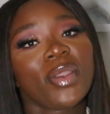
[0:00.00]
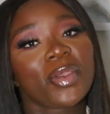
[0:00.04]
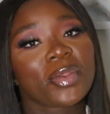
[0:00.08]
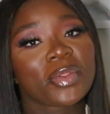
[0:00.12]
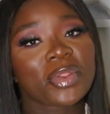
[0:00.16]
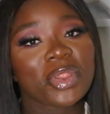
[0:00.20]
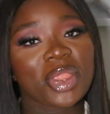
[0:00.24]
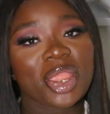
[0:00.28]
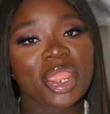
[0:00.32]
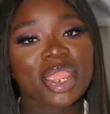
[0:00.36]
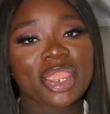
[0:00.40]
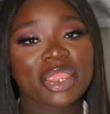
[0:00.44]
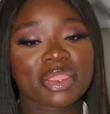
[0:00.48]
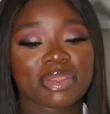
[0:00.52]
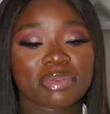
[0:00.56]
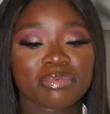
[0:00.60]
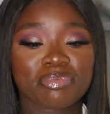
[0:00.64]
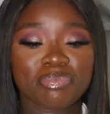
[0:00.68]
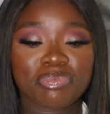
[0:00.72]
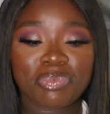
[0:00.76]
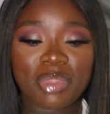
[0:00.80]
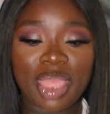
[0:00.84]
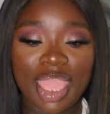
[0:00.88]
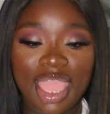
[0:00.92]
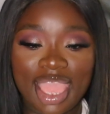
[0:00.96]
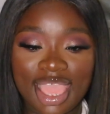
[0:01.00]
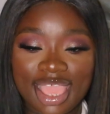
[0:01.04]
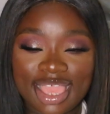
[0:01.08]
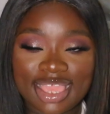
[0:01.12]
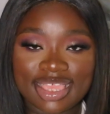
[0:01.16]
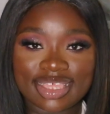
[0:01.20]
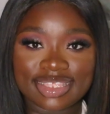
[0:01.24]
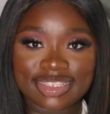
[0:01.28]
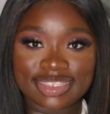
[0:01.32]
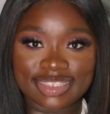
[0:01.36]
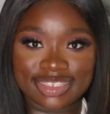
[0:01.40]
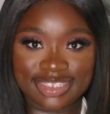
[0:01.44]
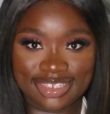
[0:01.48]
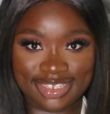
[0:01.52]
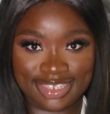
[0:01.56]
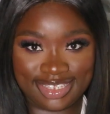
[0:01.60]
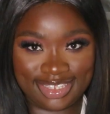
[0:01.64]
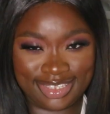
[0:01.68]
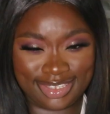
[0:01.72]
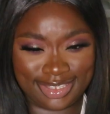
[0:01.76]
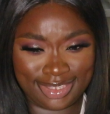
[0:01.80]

All right, and